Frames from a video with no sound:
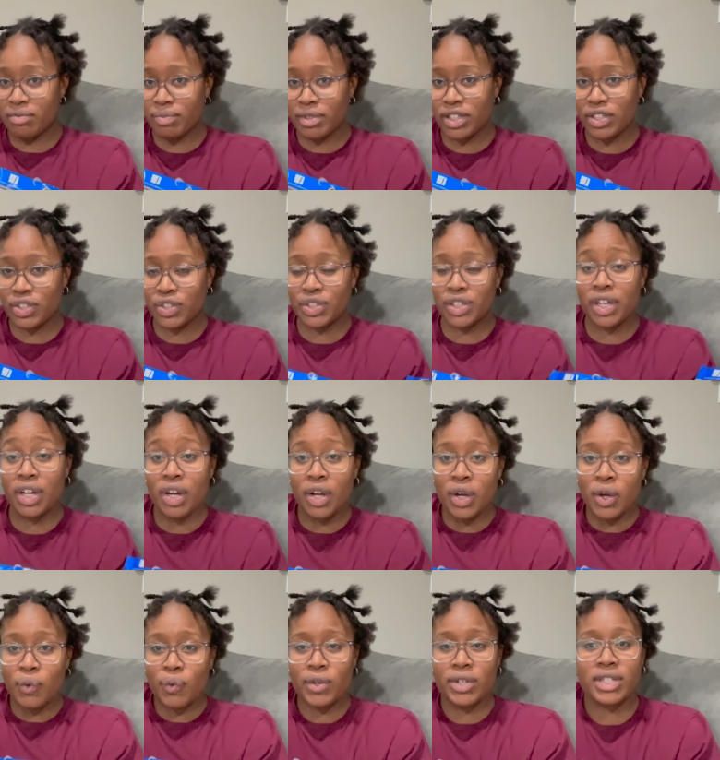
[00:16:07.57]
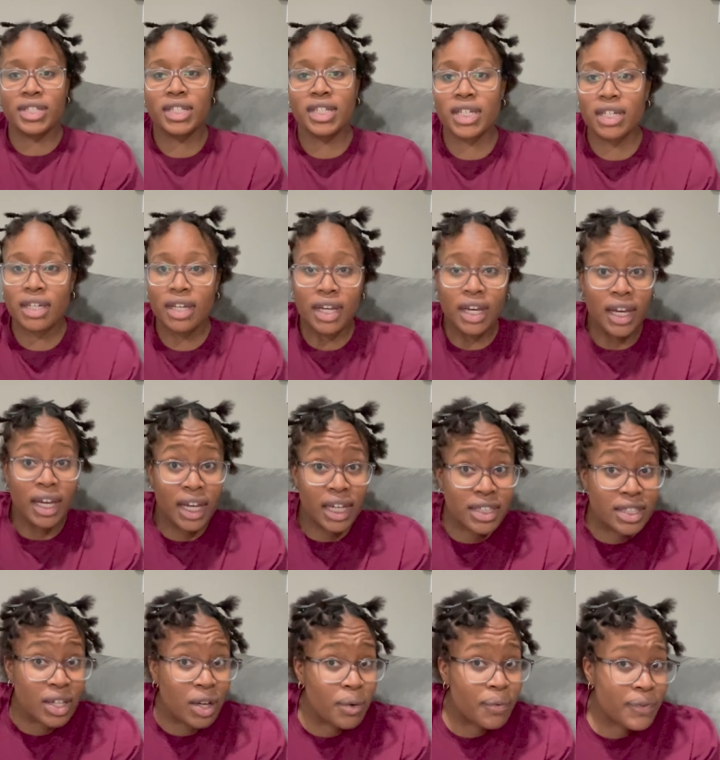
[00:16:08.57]
mixture. We'll see. It's
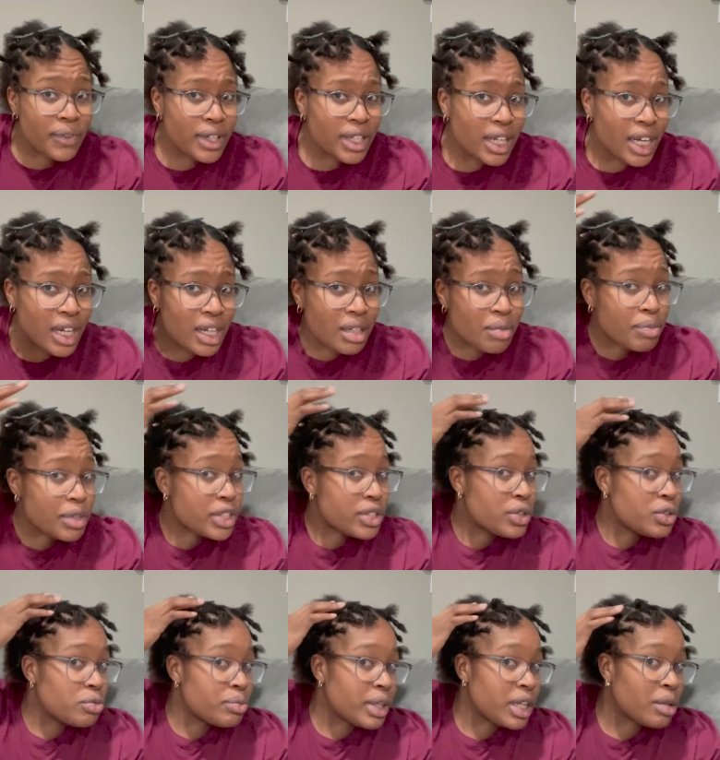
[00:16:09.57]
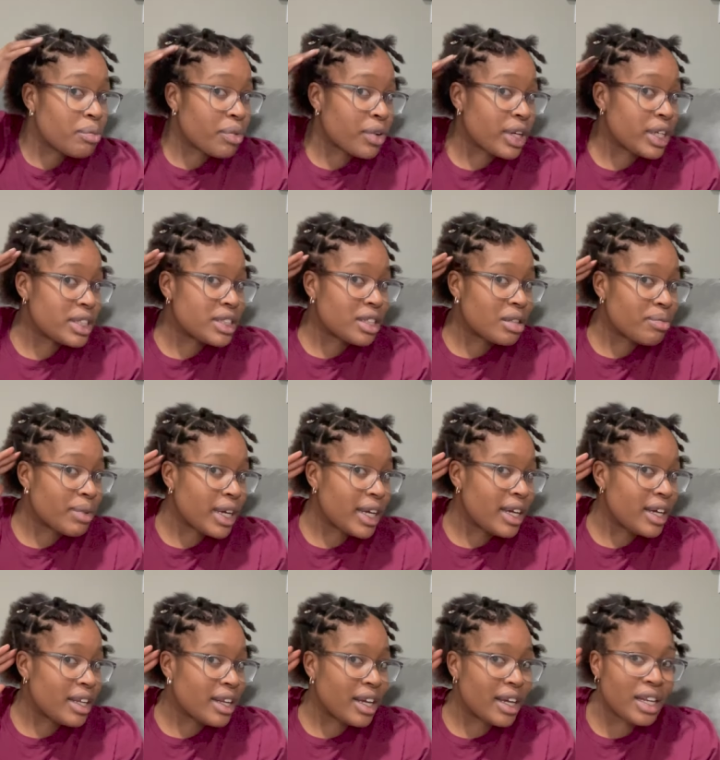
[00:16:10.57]
hopefully not gonna be too many braids on my
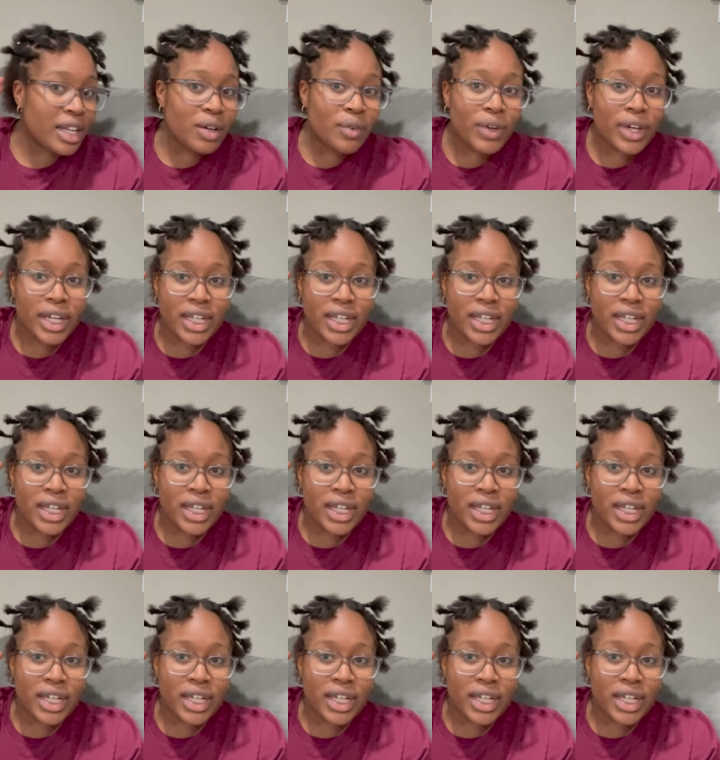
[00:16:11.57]
head anyway.